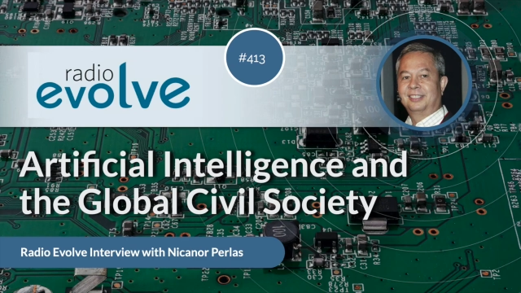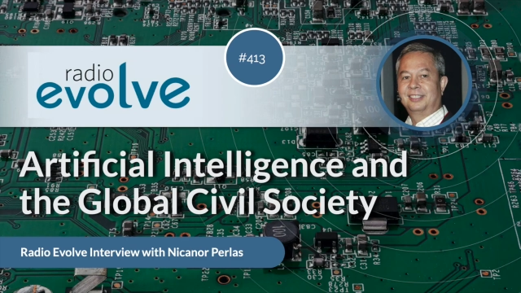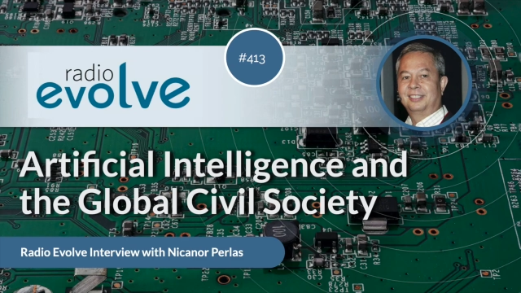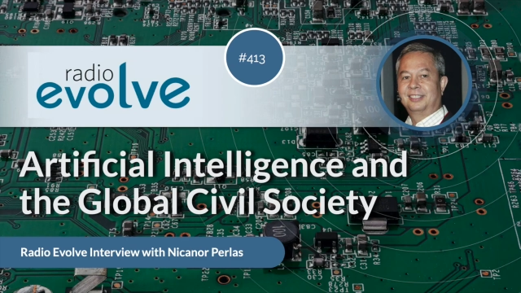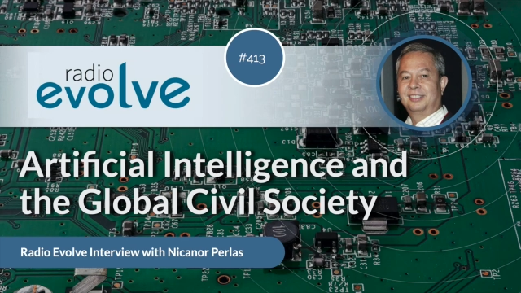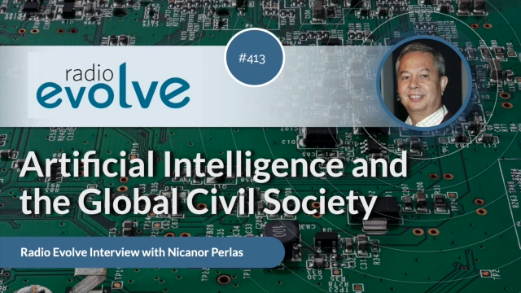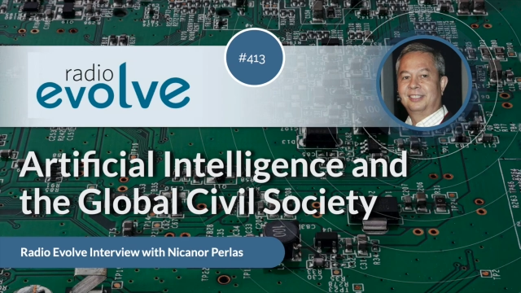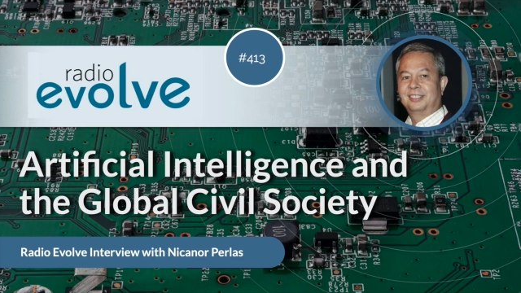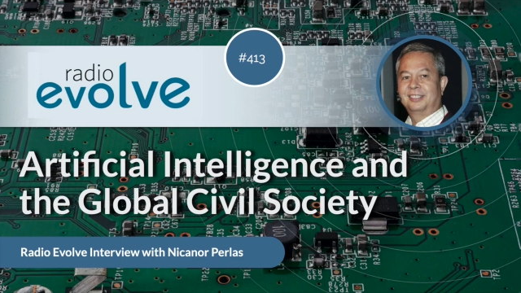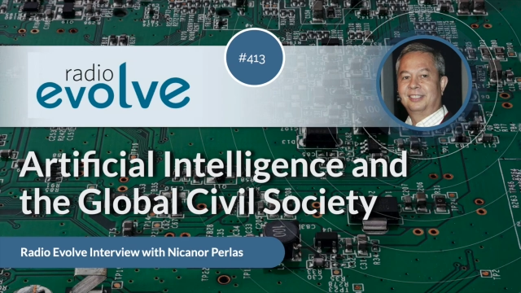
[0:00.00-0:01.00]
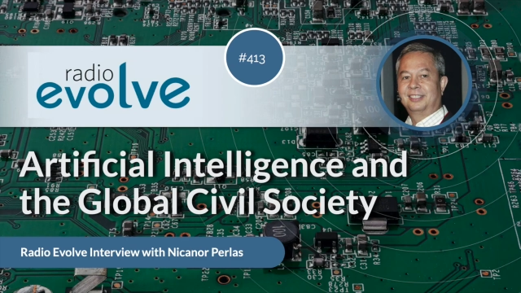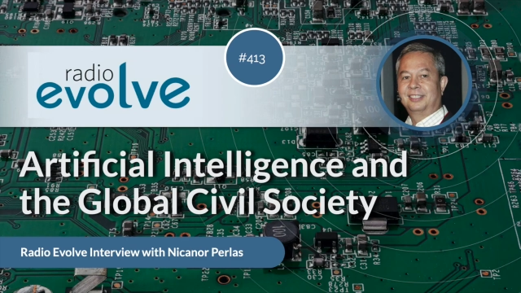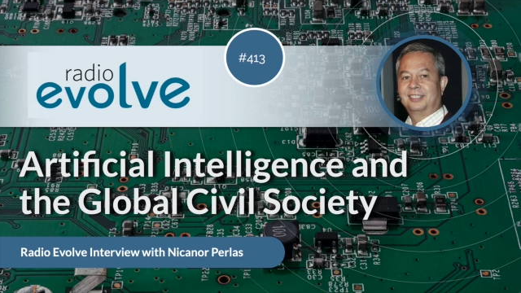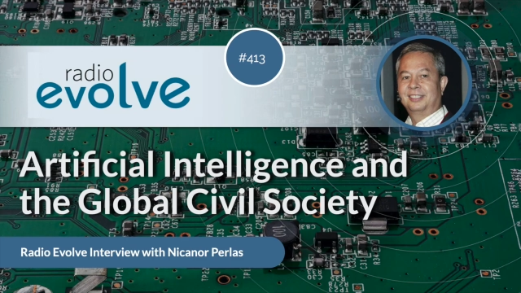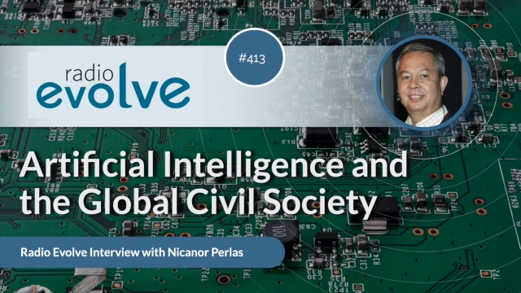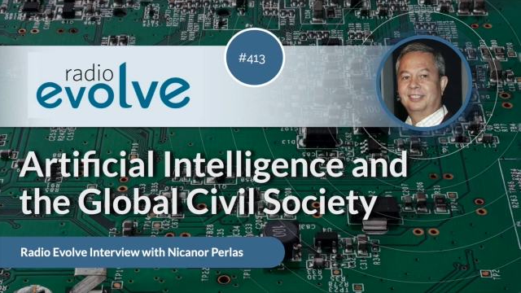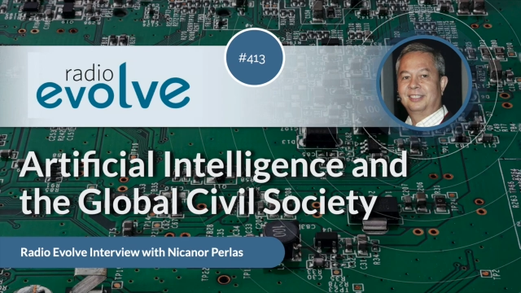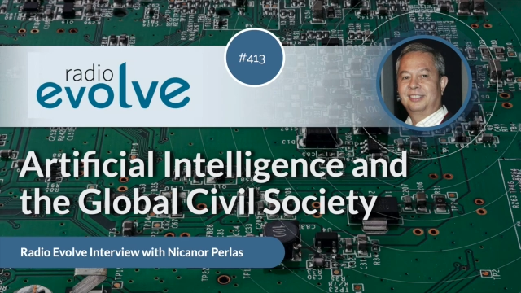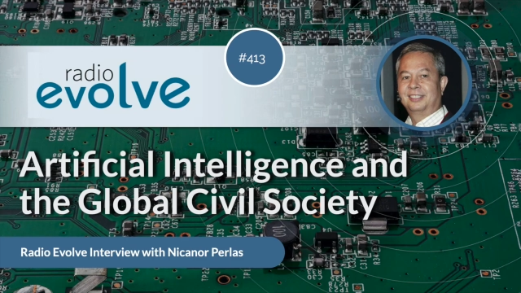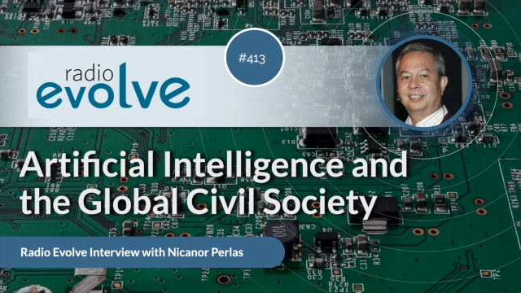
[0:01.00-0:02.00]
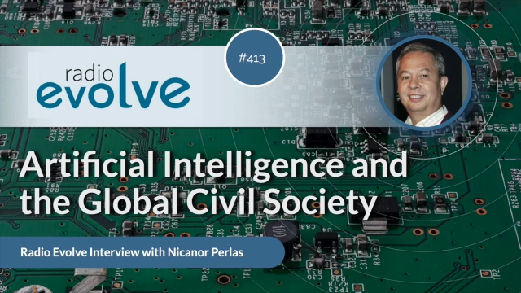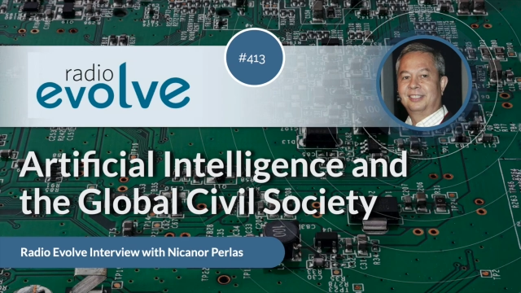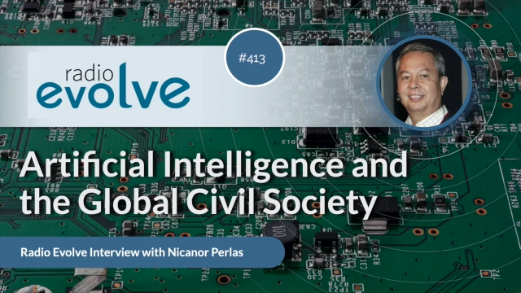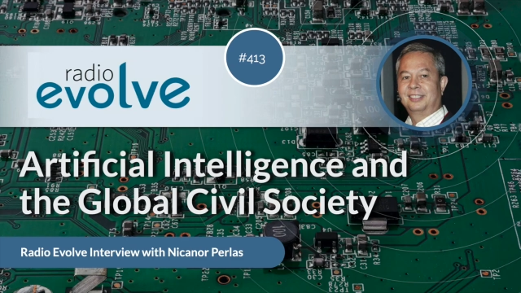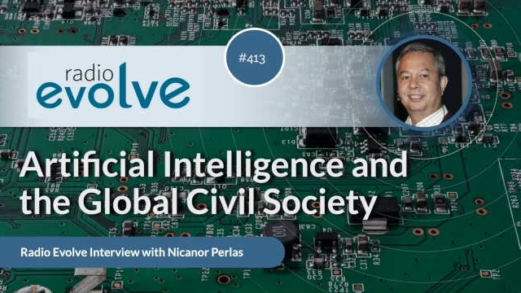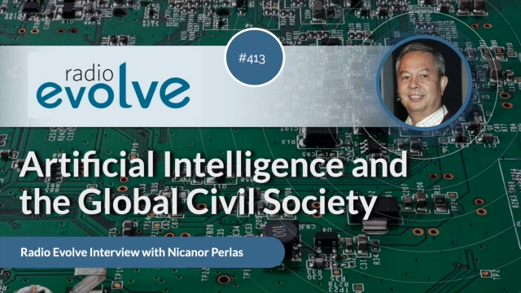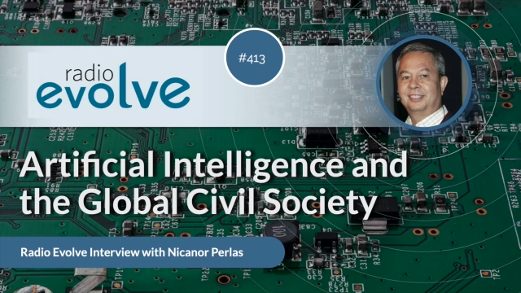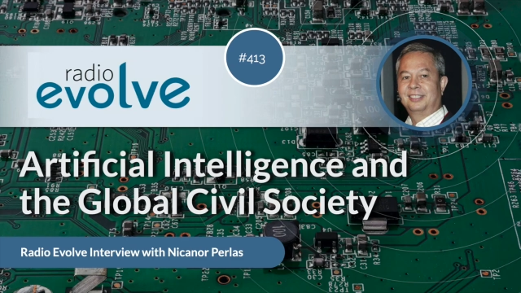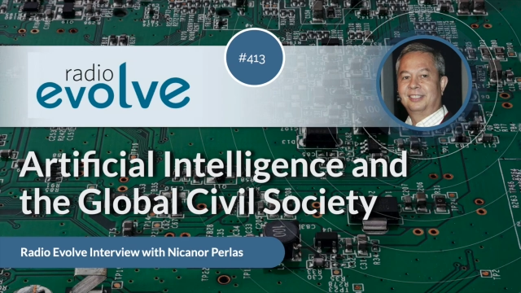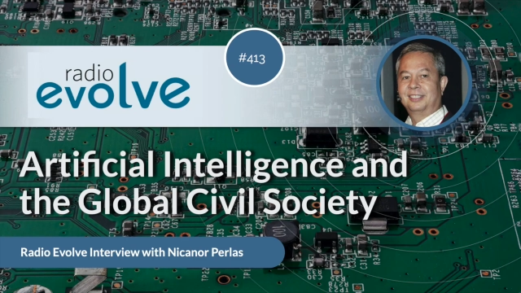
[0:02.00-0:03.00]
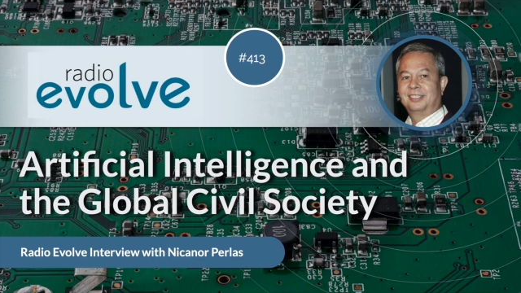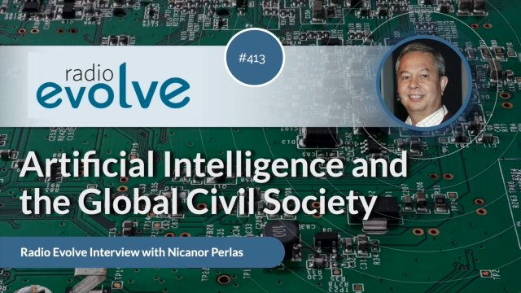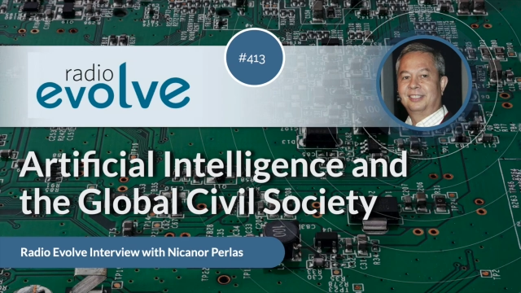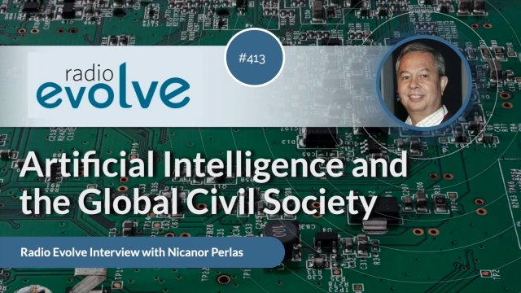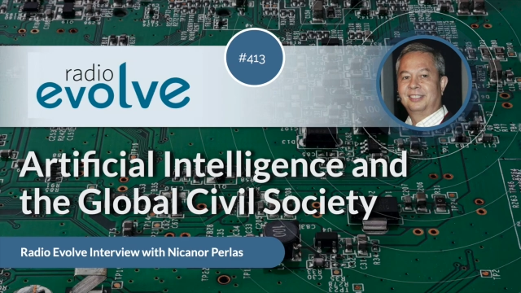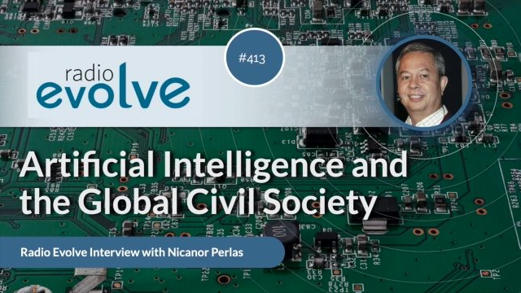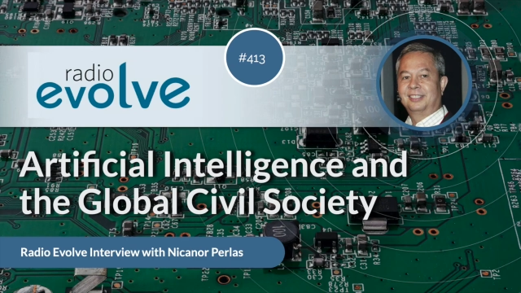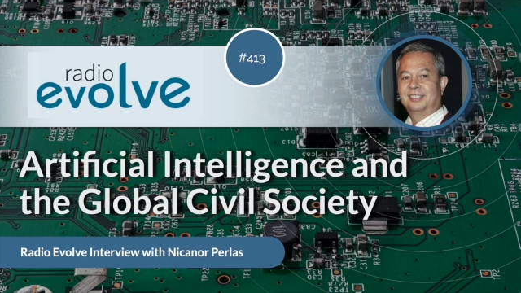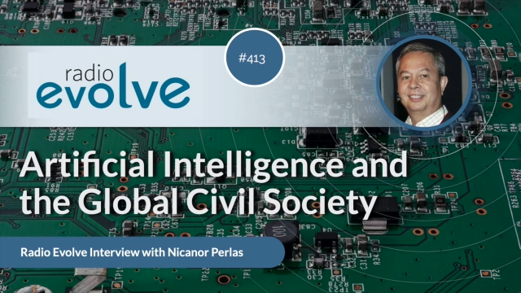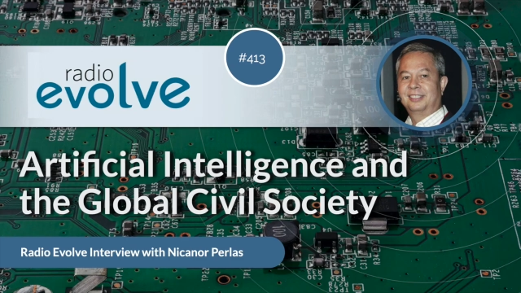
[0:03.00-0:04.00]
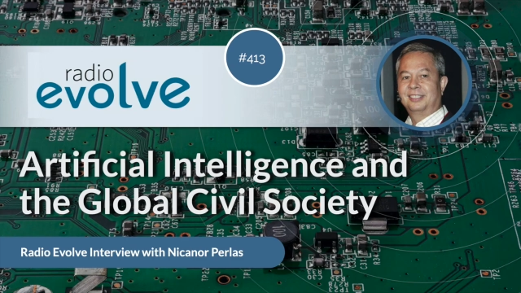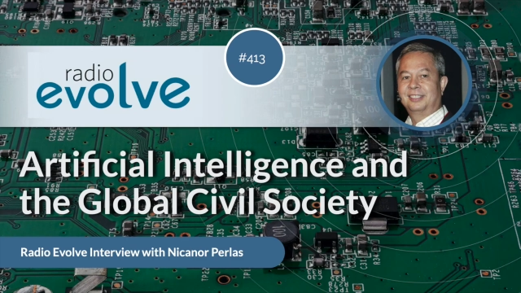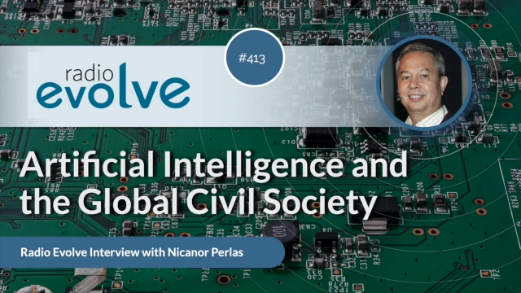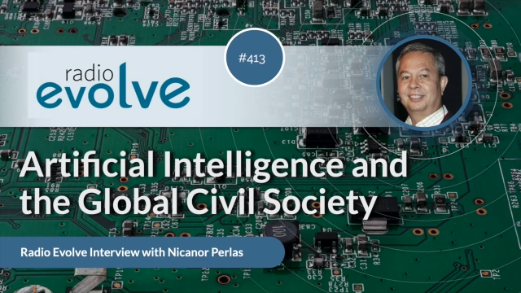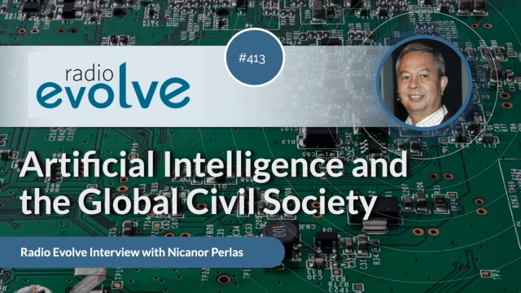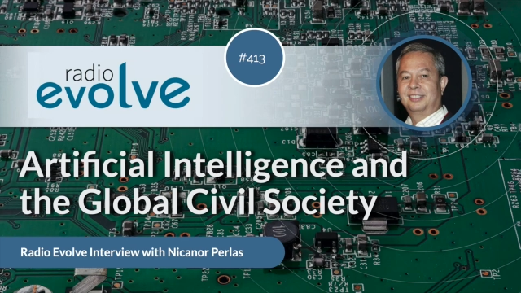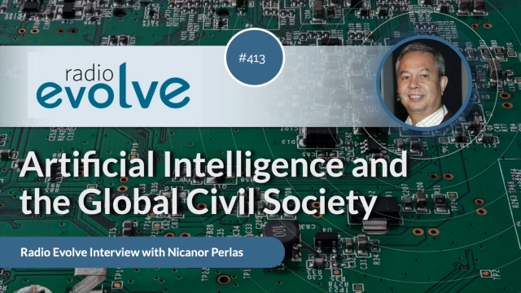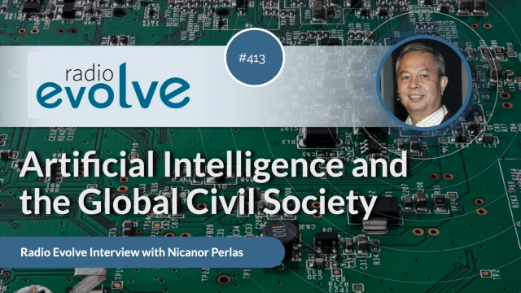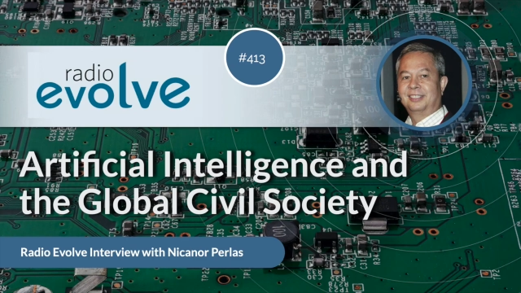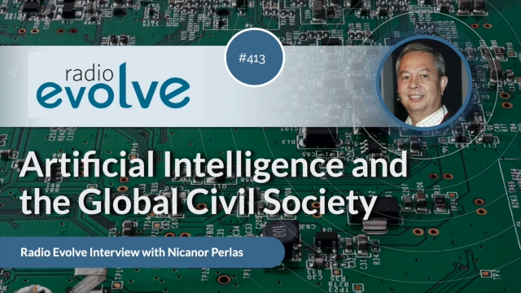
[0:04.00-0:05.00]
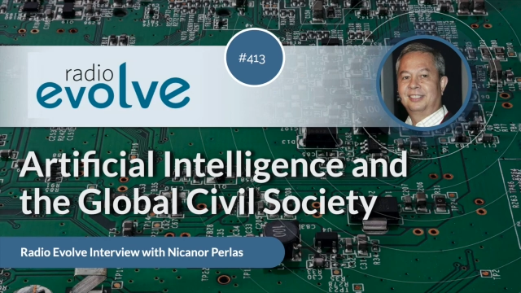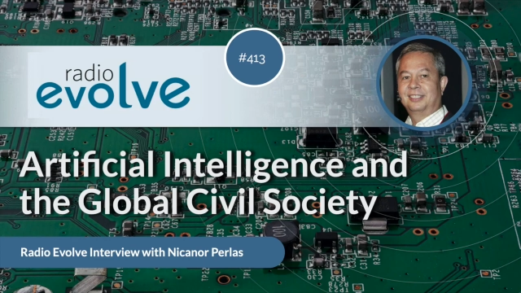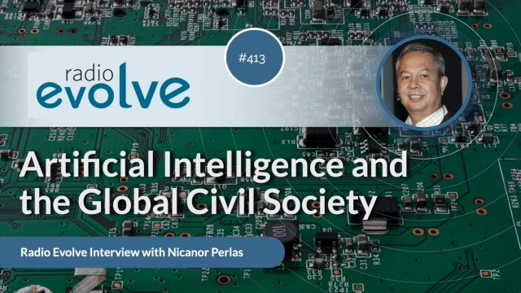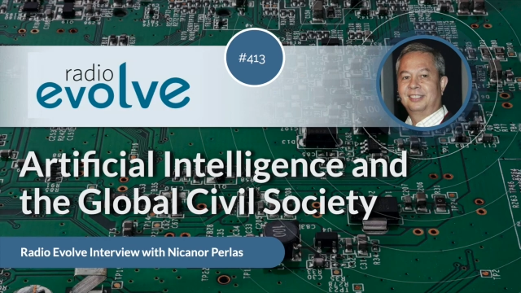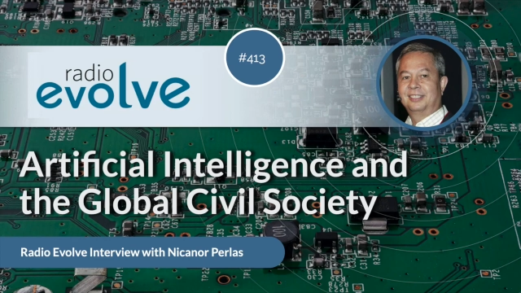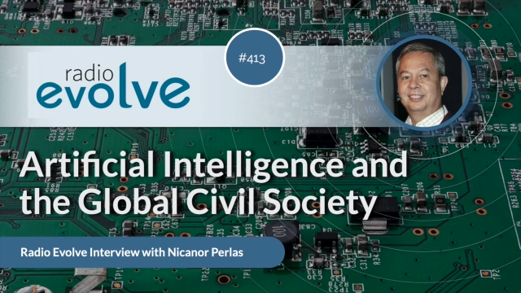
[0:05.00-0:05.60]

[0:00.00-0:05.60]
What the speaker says: [no speech]